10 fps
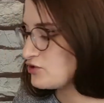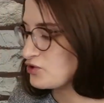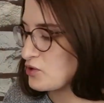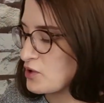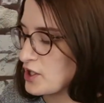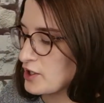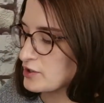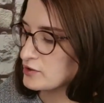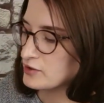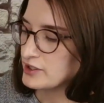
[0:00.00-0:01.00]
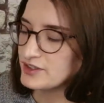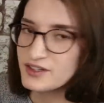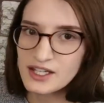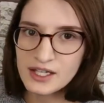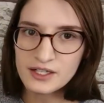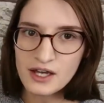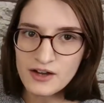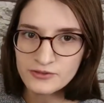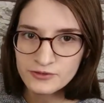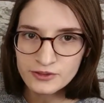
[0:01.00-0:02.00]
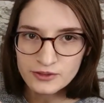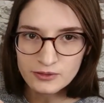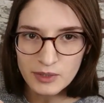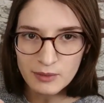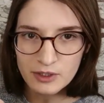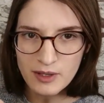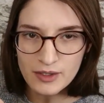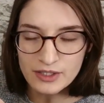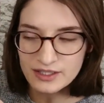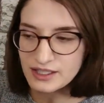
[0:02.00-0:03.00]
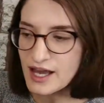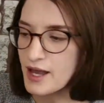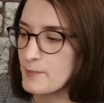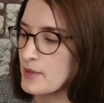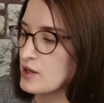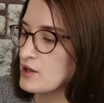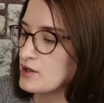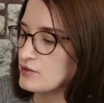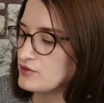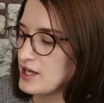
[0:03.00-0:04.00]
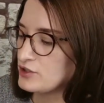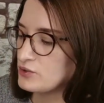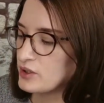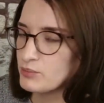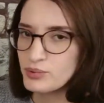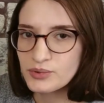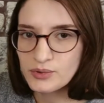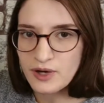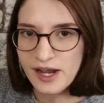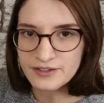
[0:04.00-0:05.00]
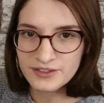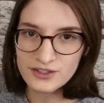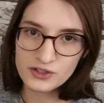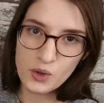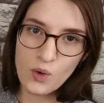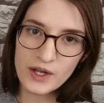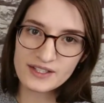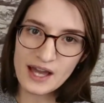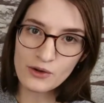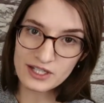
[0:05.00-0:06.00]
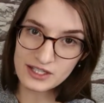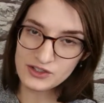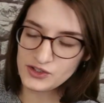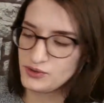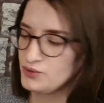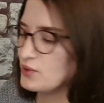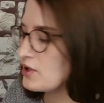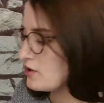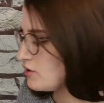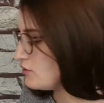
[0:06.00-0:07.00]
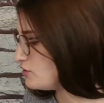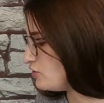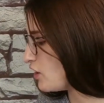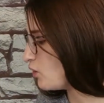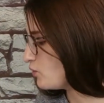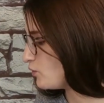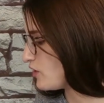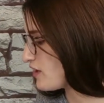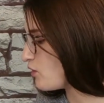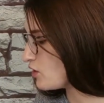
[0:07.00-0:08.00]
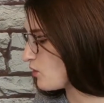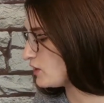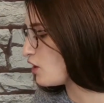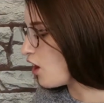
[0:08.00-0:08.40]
sure it's thick enough, maybe about like that, that you can press the toy down into the dough without going